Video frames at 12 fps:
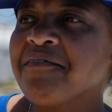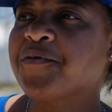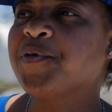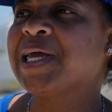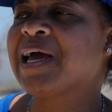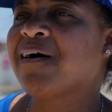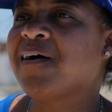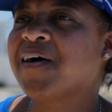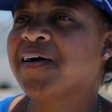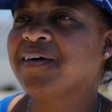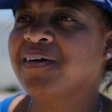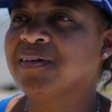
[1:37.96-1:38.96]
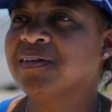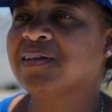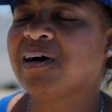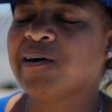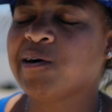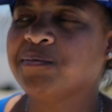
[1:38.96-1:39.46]
We are
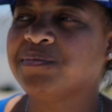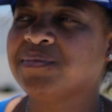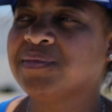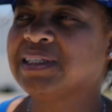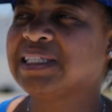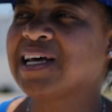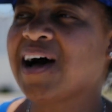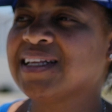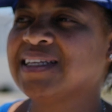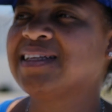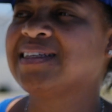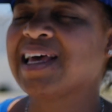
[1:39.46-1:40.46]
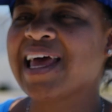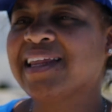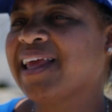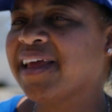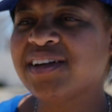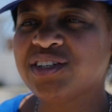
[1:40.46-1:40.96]
starting to
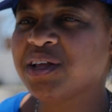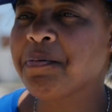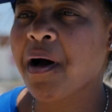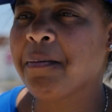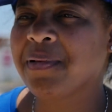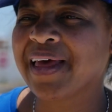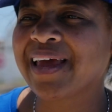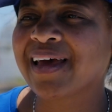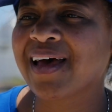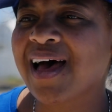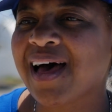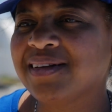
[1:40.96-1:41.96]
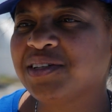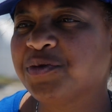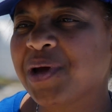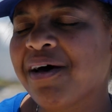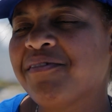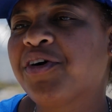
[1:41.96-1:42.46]
engage the public, and
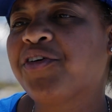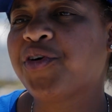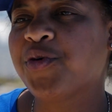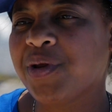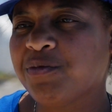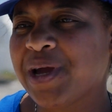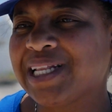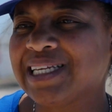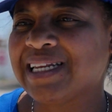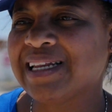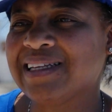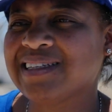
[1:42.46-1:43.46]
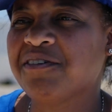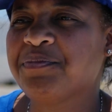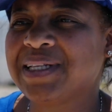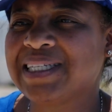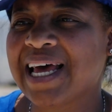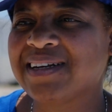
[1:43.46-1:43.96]
so we have a growing waiting list of
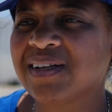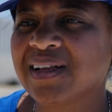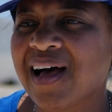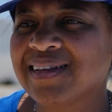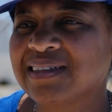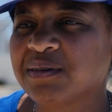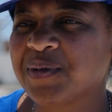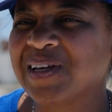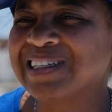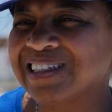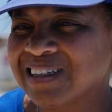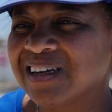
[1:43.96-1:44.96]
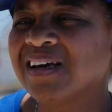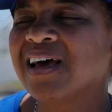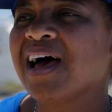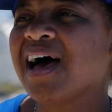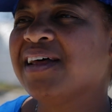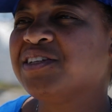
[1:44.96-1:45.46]
potential customers.
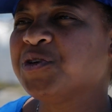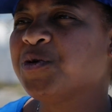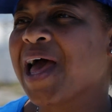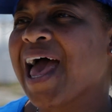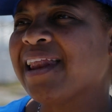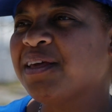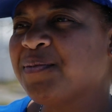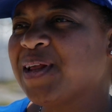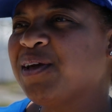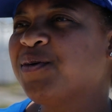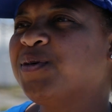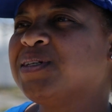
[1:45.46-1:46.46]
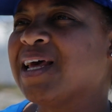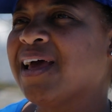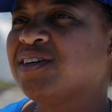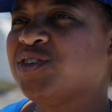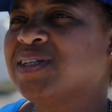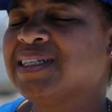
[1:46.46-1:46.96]
And so anybody who's
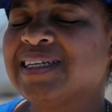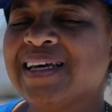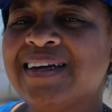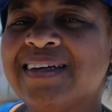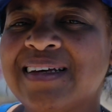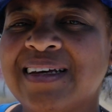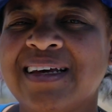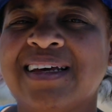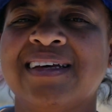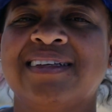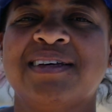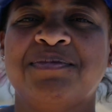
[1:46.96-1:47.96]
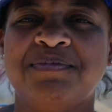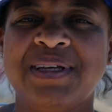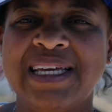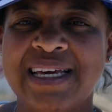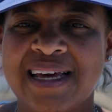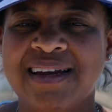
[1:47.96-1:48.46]
interested to
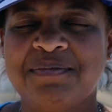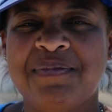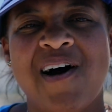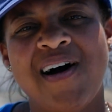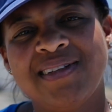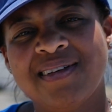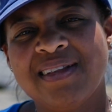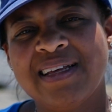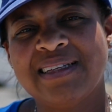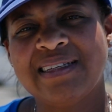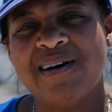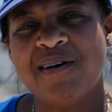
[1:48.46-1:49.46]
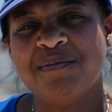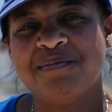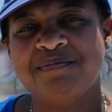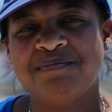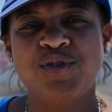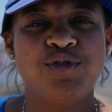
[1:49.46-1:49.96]
be in part of this
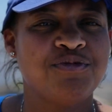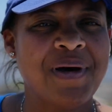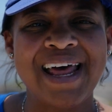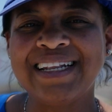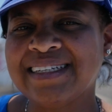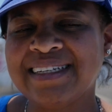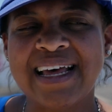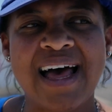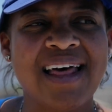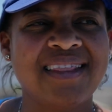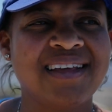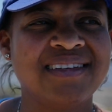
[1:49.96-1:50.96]
movement and